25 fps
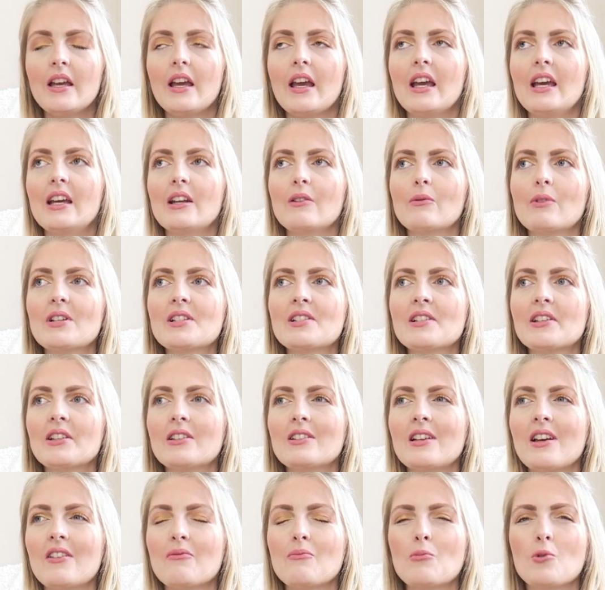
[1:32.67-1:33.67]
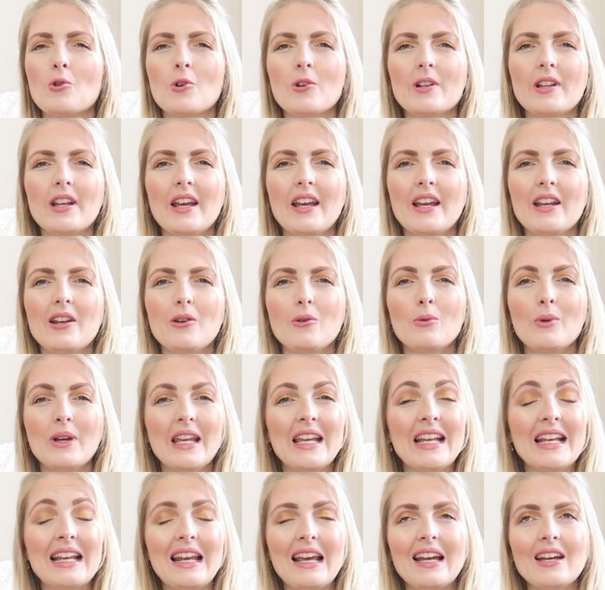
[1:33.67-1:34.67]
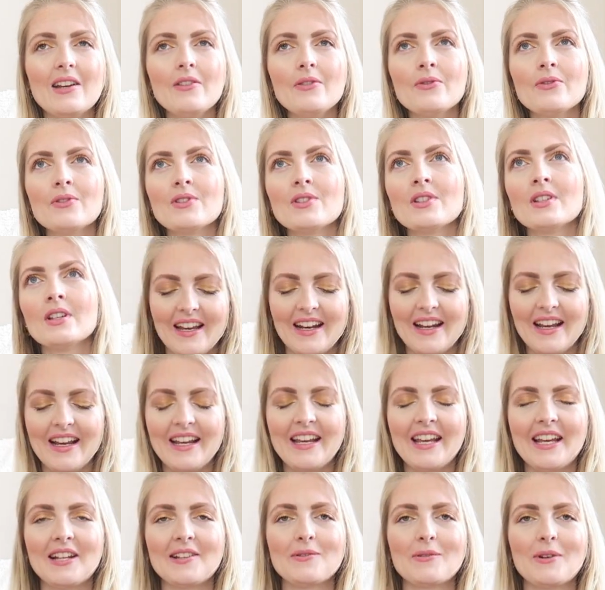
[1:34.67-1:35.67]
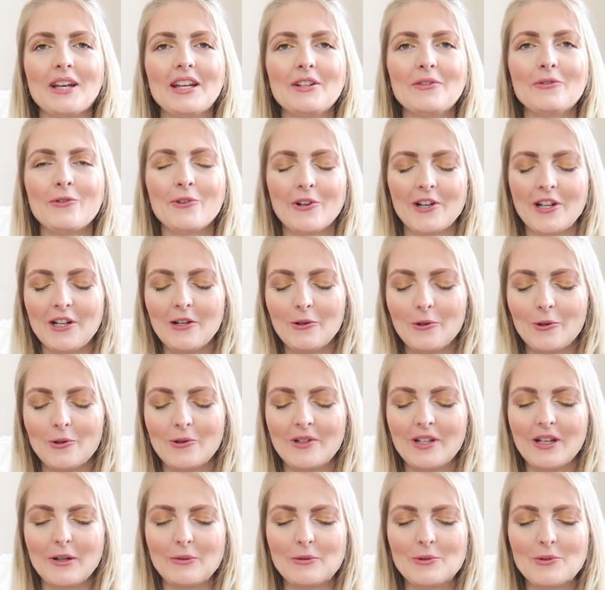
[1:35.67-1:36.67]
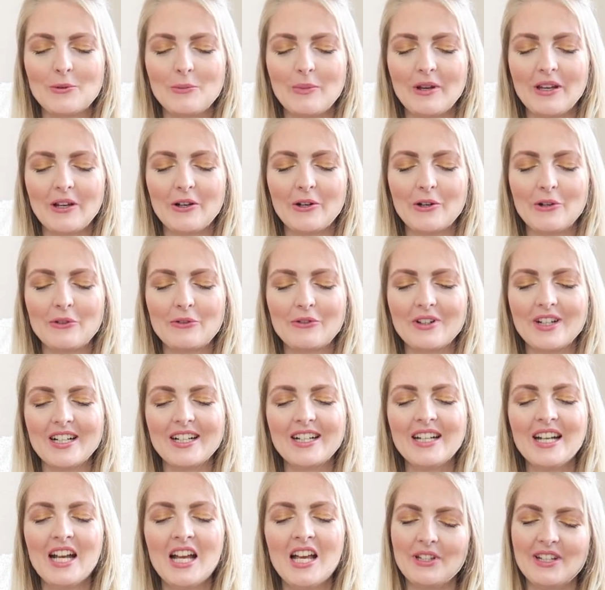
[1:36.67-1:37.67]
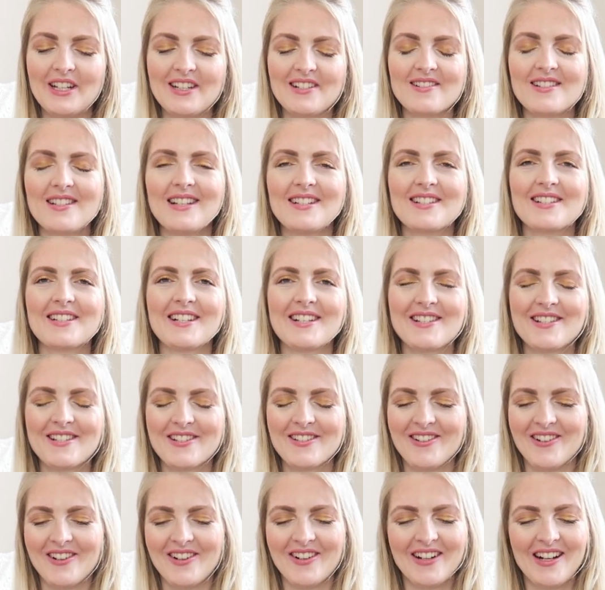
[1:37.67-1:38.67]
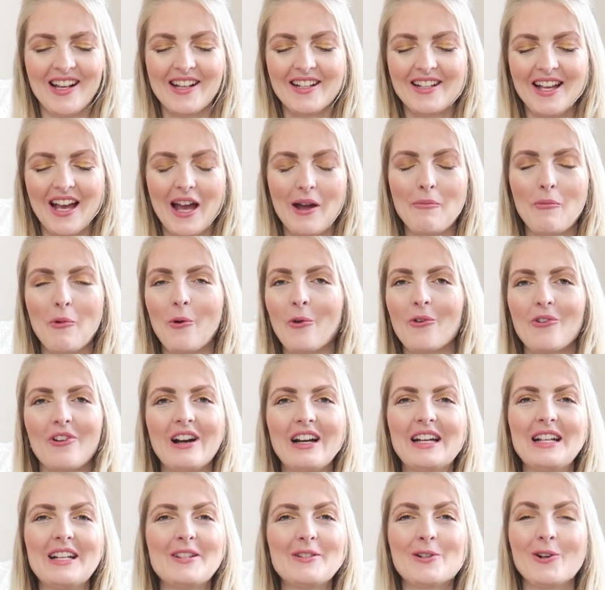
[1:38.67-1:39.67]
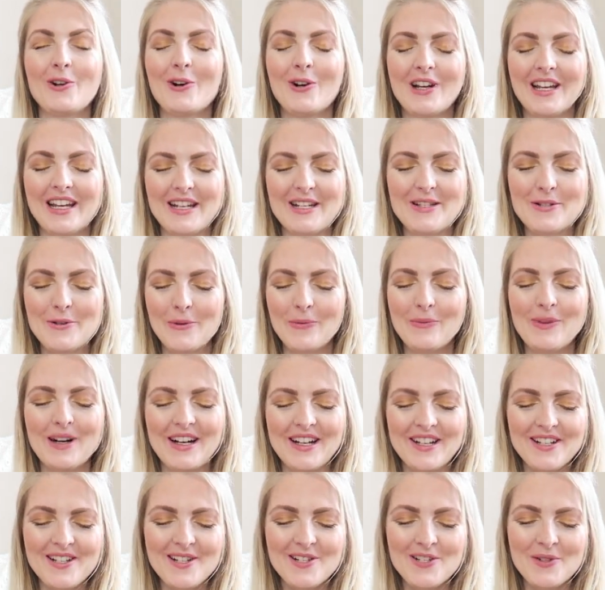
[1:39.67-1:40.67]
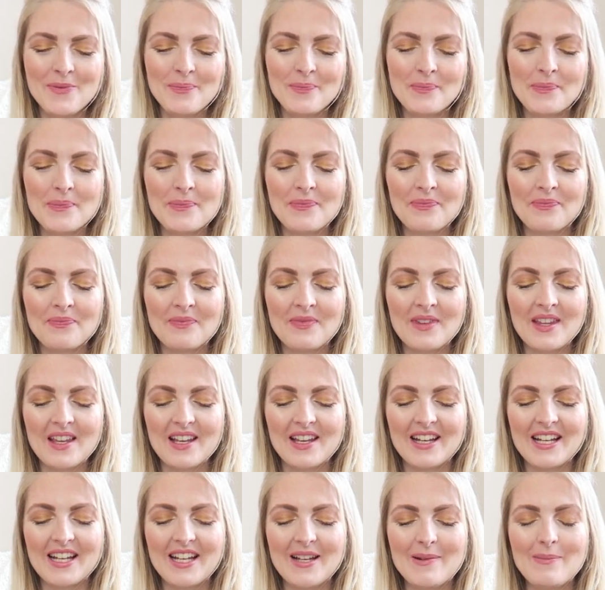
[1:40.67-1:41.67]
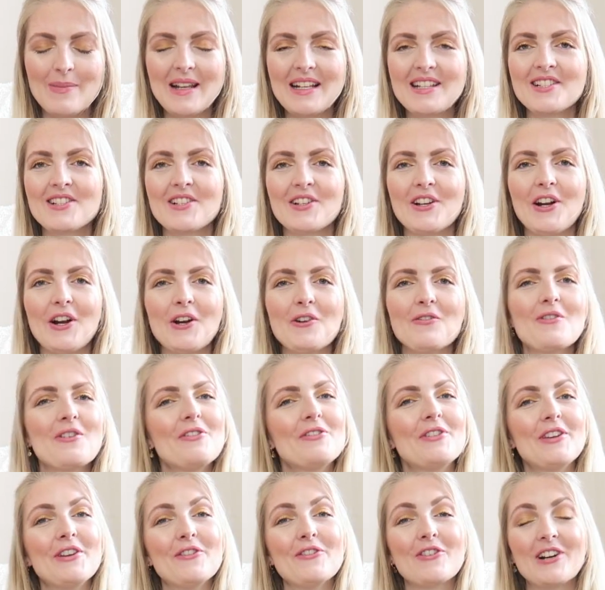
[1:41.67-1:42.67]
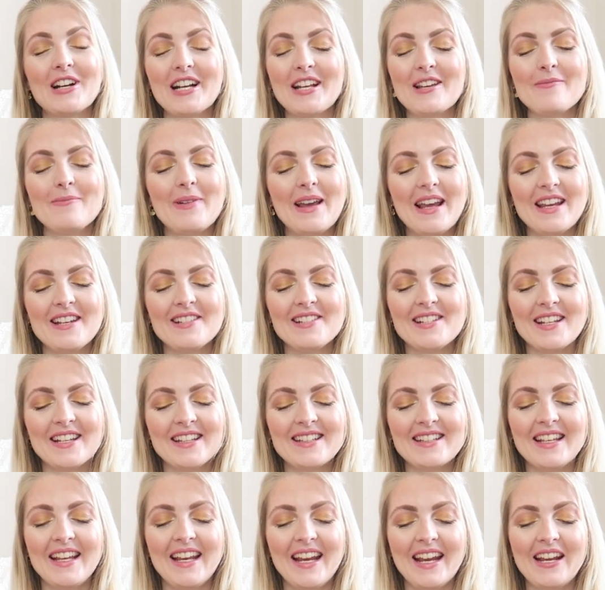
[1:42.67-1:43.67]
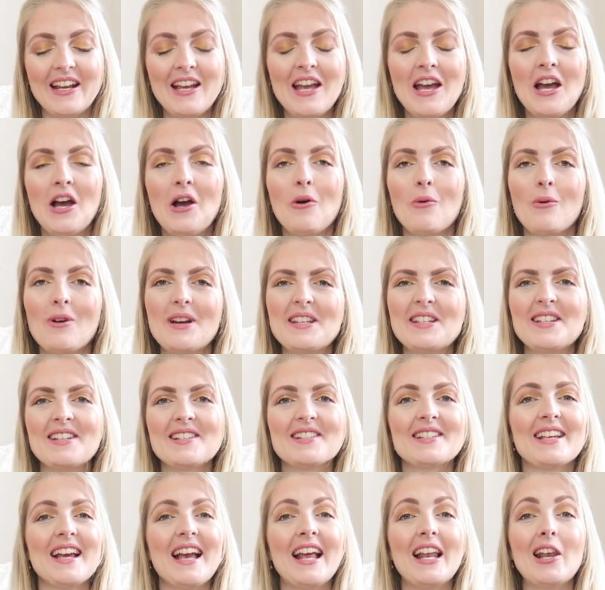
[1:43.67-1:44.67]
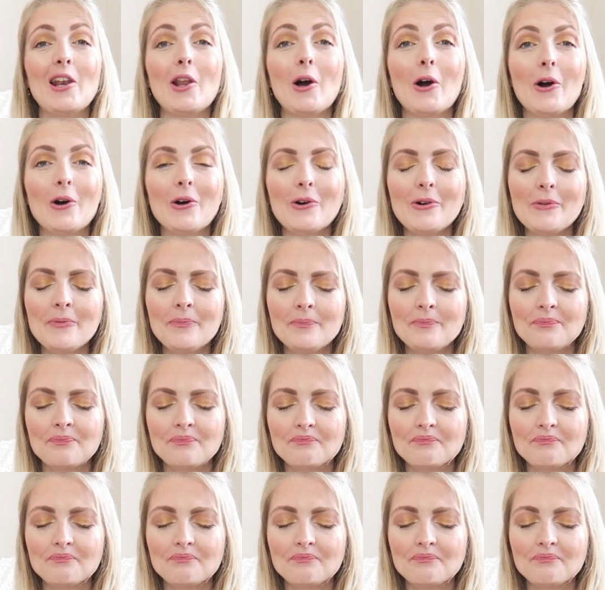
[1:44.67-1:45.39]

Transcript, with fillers: And we still have more than a week left, and I can't wait for the lockdown to be over. But yes, let's get started. I'm already talking too much. And let's start with the really basic thing, which is hello.